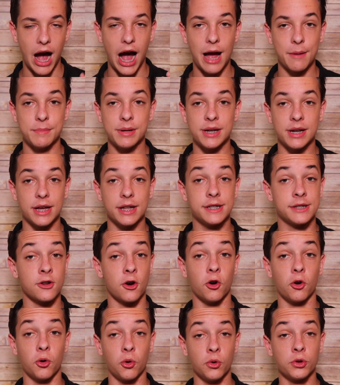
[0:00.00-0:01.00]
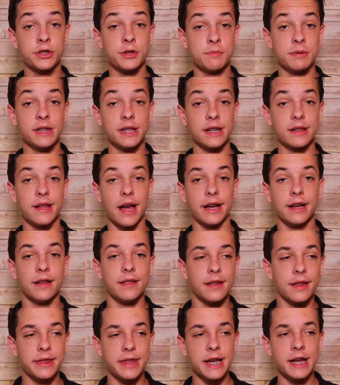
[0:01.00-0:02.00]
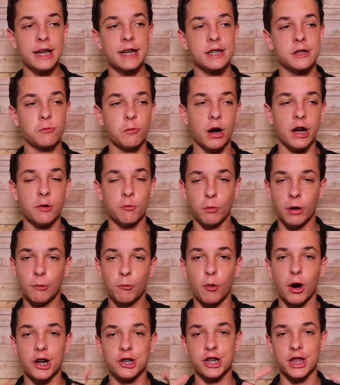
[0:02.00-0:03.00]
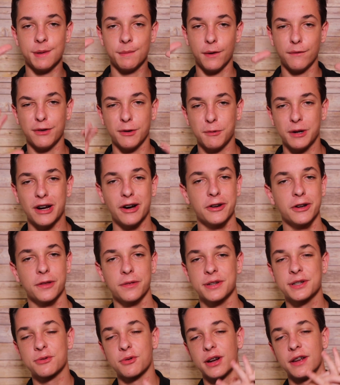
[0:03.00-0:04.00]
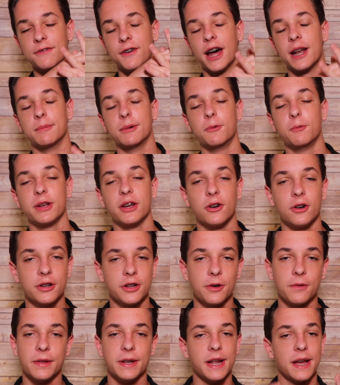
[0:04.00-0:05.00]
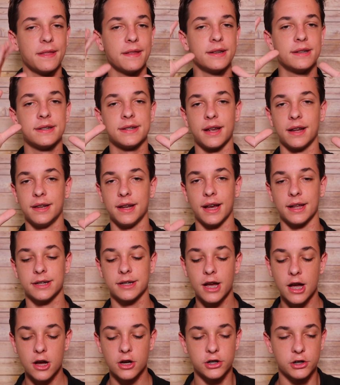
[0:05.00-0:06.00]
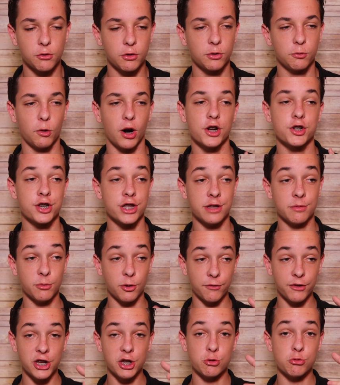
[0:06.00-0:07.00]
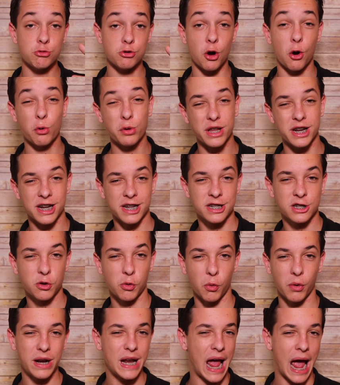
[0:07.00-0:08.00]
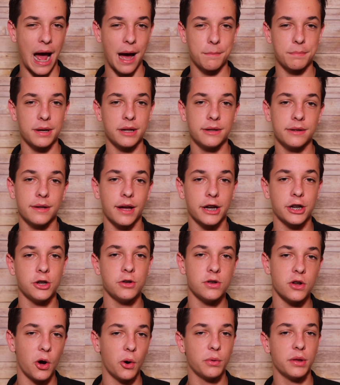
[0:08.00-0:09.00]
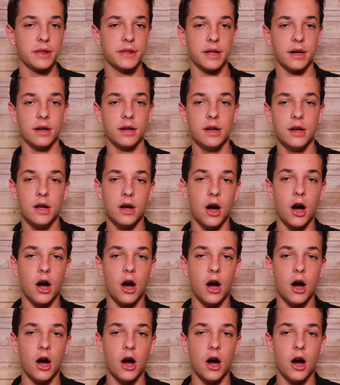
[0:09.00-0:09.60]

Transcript: I mean, it's ultimately, like, the thing is, when watching the movie, we all know the story of Fatima, we all know the day that the sun danced, so when watching the movie, you know that it's going to happen, like, you know that the